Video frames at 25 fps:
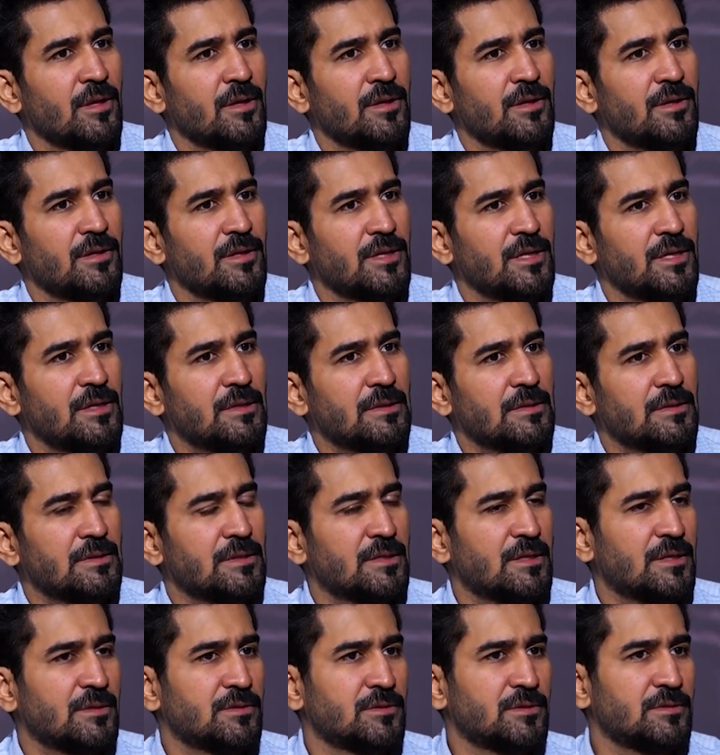
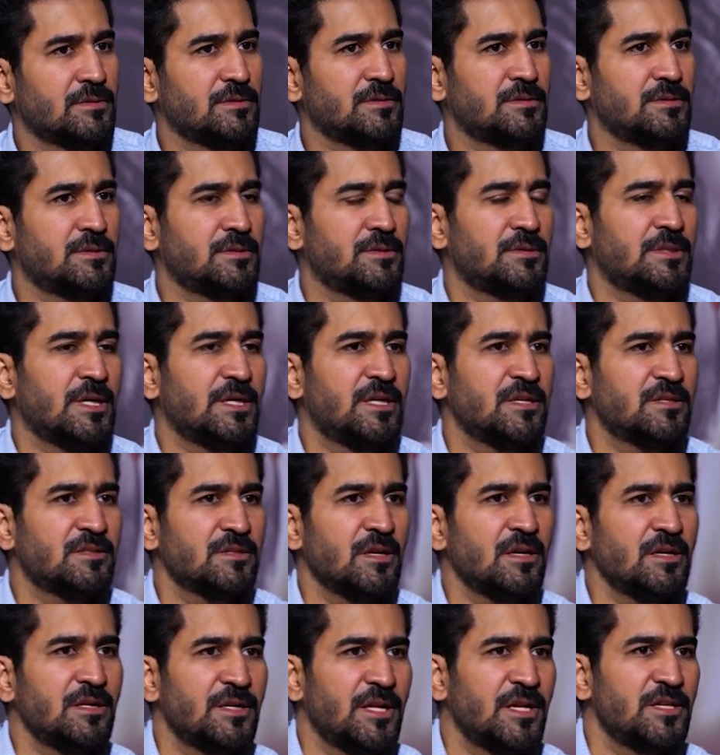That is
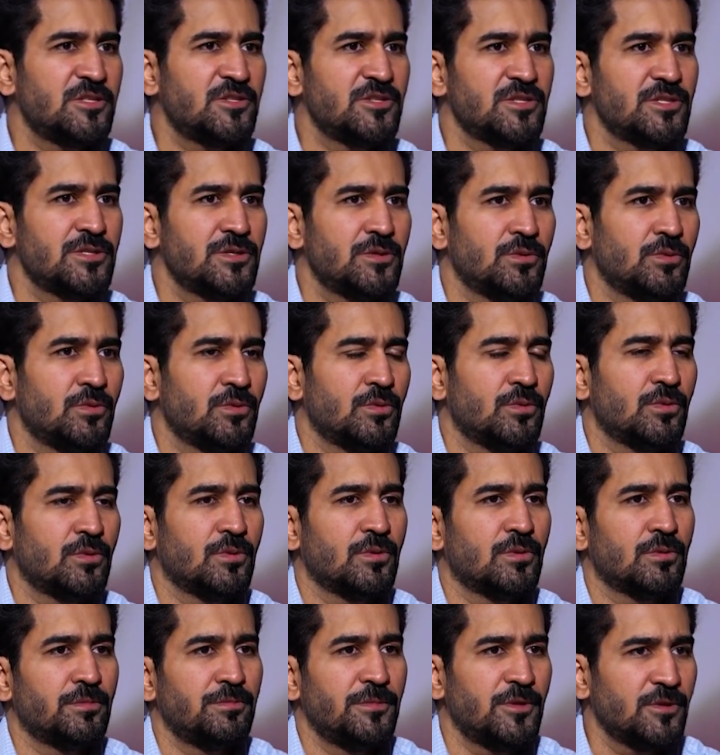not teaching
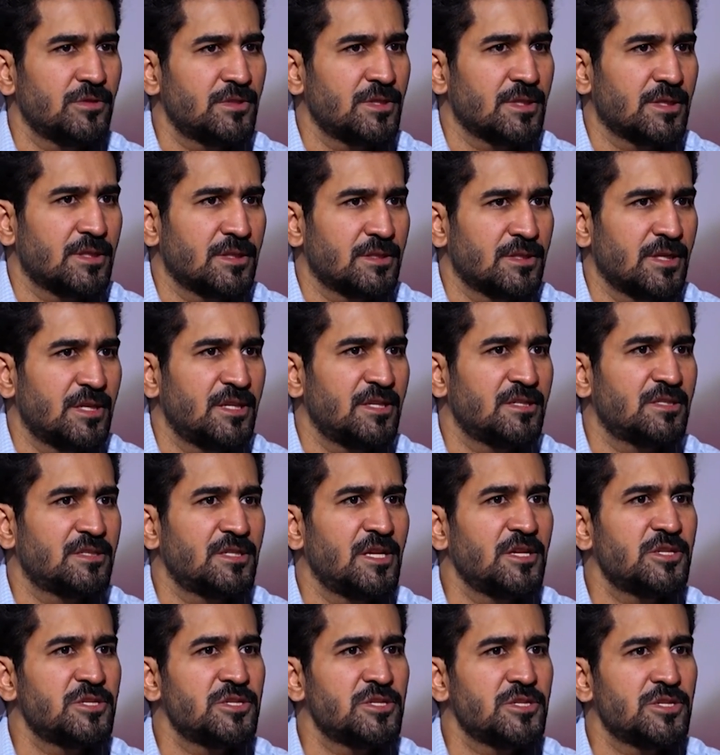you music, that is
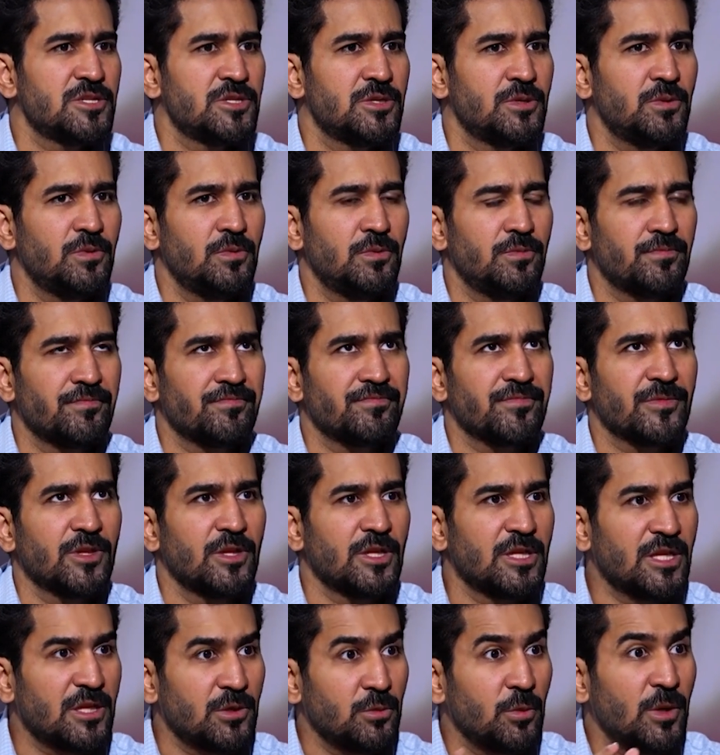teaching you
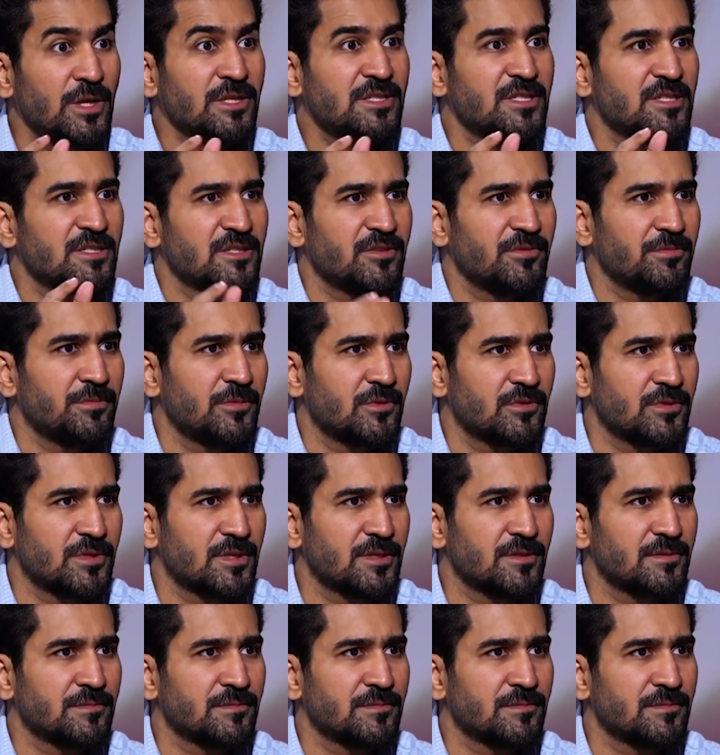the nuances of music.